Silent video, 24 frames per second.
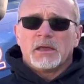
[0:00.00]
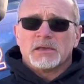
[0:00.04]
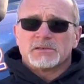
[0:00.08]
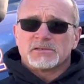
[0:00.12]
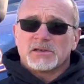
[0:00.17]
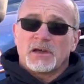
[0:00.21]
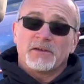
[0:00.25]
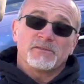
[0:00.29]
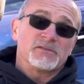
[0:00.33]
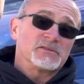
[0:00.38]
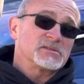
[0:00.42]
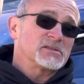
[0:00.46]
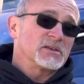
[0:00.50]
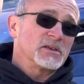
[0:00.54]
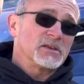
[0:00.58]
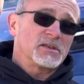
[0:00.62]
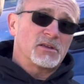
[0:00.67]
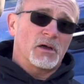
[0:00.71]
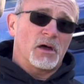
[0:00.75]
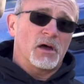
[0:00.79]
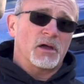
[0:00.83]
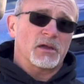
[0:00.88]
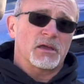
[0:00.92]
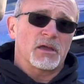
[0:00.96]
is obviously
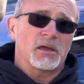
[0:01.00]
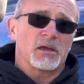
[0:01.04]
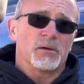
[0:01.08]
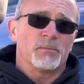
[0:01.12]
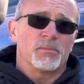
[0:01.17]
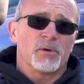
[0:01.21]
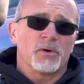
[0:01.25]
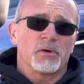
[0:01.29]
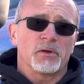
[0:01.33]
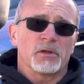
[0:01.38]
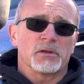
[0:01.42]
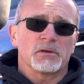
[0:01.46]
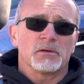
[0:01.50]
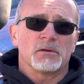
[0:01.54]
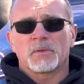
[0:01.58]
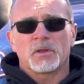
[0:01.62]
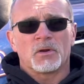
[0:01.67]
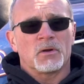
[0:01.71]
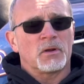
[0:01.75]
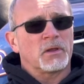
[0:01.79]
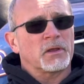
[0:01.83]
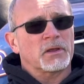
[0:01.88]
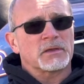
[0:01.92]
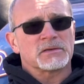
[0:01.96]
talking about it. You
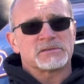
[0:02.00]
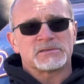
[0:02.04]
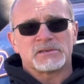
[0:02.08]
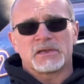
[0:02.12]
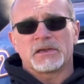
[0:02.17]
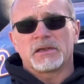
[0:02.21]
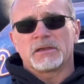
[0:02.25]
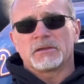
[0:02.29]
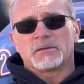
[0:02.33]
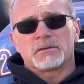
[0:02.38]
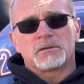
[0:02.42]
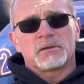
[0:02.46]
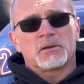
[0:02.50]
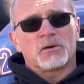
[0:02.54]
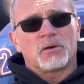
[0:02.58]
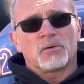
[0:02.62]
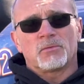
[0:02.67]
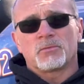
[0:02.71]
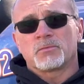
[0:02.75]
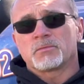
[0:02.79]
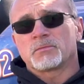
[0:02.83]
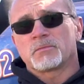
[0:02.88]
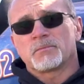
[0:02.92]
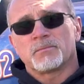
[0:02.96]
know, like I say, you
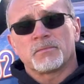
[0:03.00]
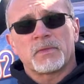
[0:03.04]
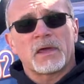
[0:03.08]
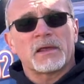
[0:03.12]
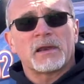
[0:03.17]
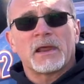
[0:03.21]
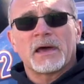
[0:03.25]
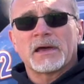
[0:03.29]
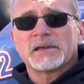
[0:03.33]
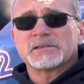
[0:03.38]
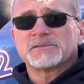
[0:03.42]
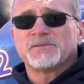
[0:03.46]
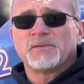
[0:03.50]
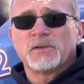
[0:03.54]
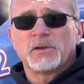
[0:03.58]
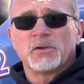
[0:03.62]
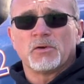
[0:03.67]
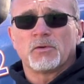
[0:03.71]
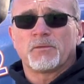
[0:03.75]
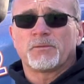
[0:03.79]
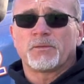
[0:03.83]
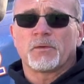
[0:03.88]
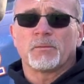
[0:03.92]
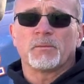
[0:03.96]
know, that last
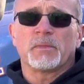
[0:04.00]
video for